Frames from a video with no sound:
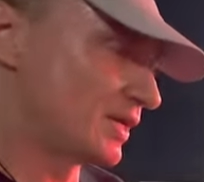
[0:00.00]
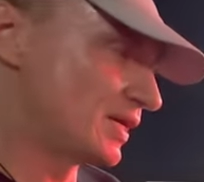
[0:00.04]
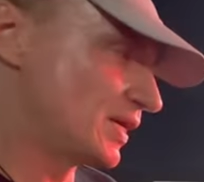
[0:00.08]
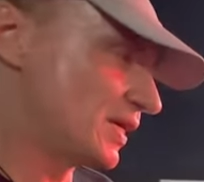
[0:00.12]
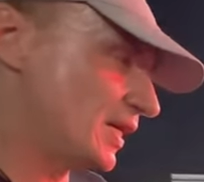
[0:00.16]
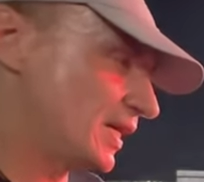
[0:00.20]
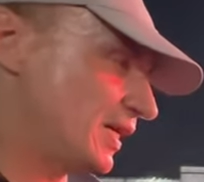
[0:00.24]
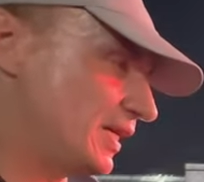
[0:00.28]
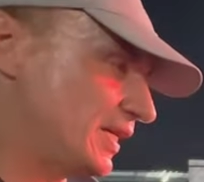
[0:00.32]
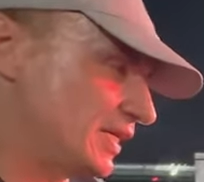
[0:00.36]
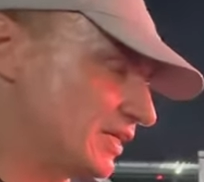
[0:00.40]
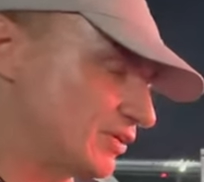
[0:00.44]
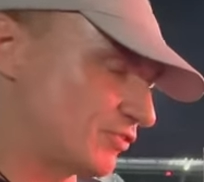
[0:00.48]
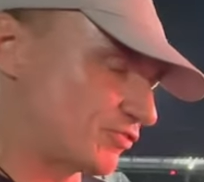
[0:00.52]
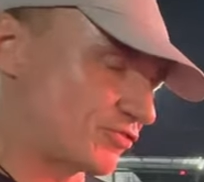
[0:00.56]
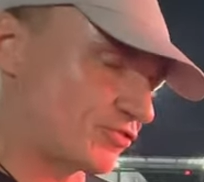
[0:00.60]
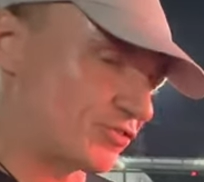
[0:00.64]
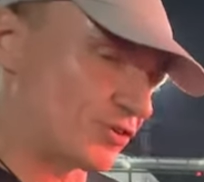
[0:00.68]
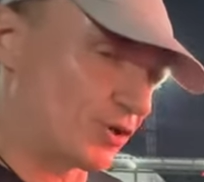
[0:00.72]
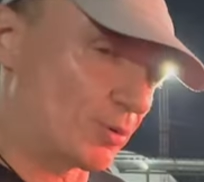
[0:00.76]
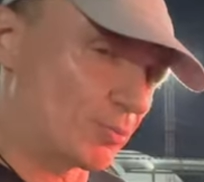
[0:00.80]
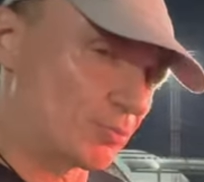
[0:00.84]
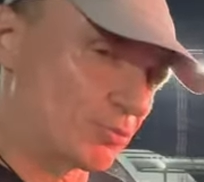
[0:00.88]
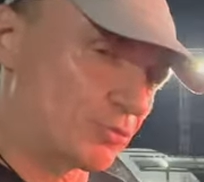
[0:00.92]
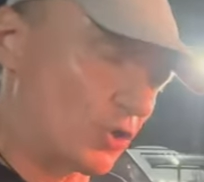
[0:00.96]
He has
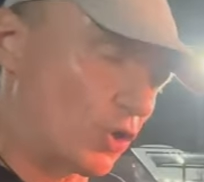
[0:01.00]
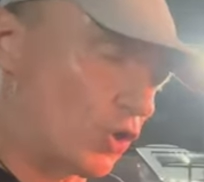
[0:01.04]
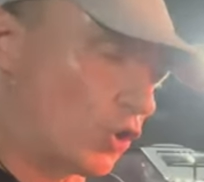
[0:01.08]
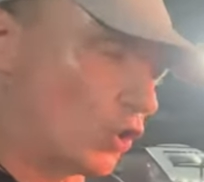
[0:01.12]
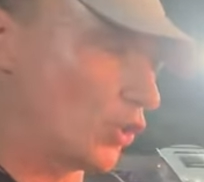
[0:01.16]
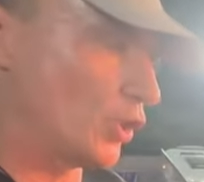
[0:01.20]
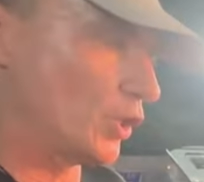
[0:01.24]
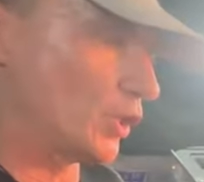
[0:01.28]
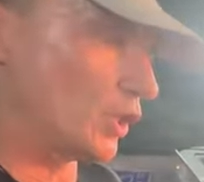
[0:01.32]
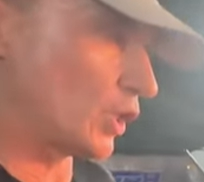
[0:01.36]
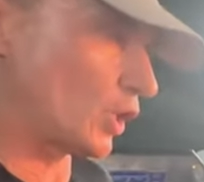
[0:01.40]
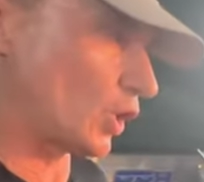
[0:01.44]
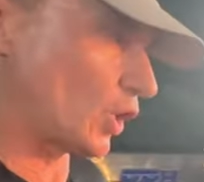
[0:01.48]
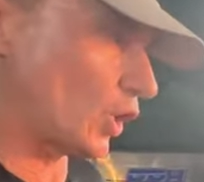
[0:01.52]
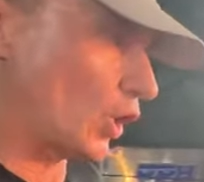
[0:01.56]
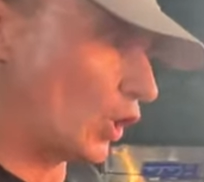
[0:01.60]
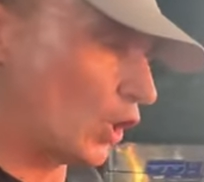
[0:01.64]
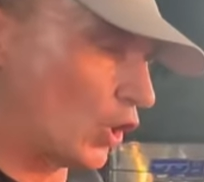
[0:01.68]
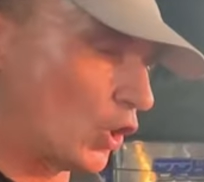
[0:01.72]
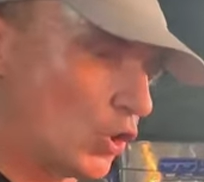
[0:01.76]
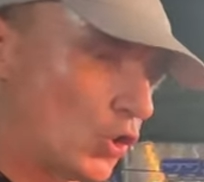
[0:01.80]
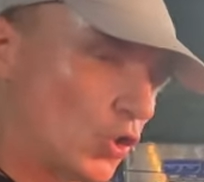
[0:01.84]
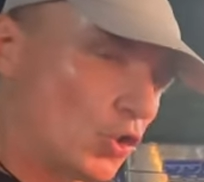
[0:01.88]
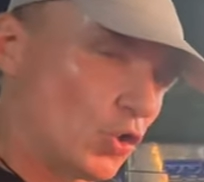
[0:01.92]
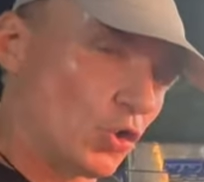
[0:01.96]
dumped oil
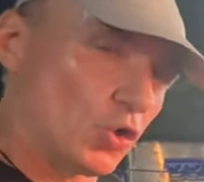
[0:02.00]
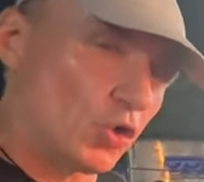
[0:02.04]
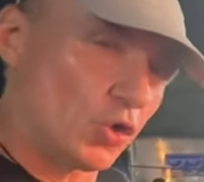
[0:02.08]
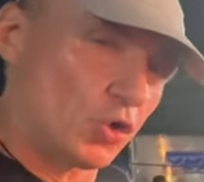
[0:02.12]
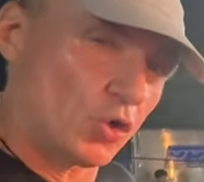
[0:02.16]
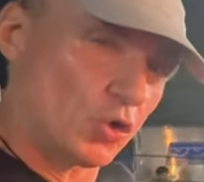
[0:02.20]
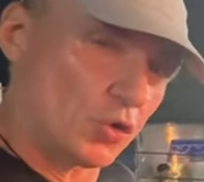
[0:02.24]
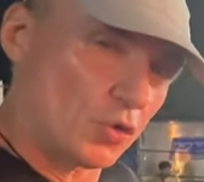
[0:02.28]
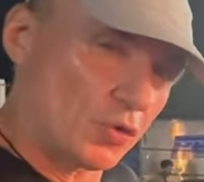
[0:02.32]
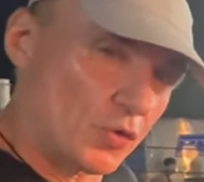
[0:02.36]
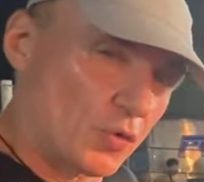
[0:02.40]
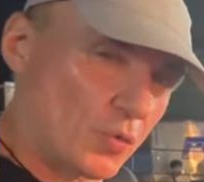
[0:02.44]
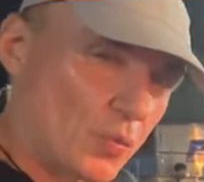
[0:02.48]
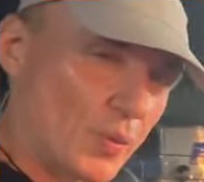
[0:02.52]
all the